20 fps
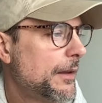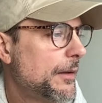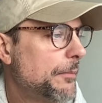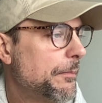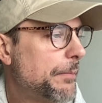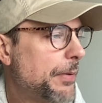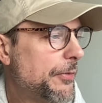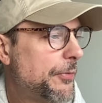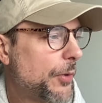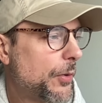
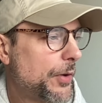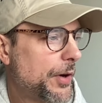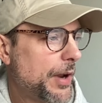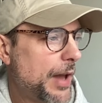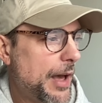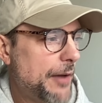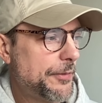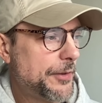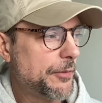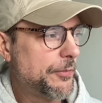Before and
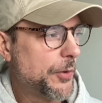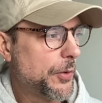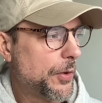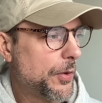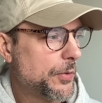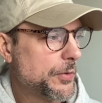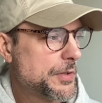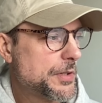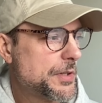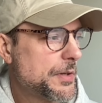after
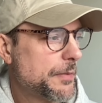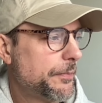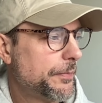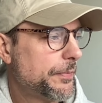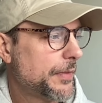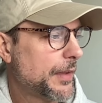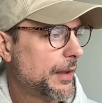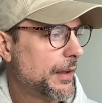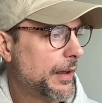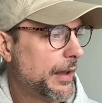photos,
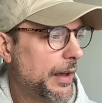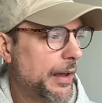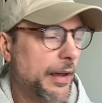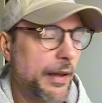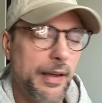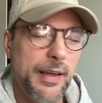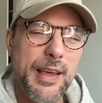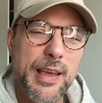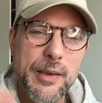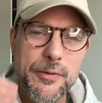
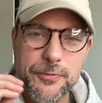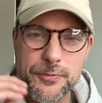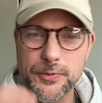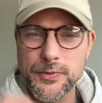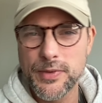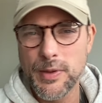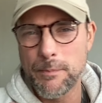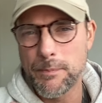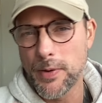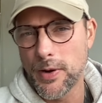if
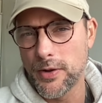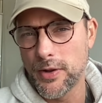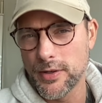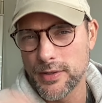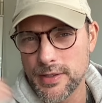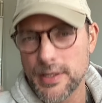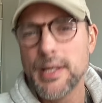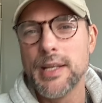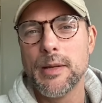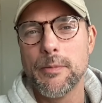the product
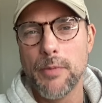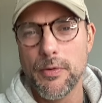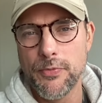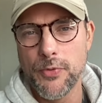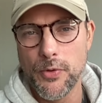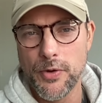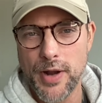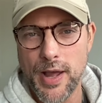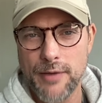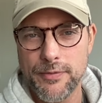need
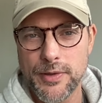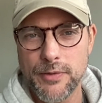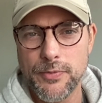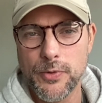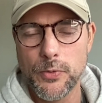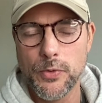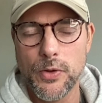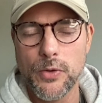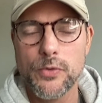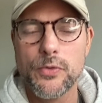before and after
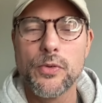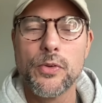photos.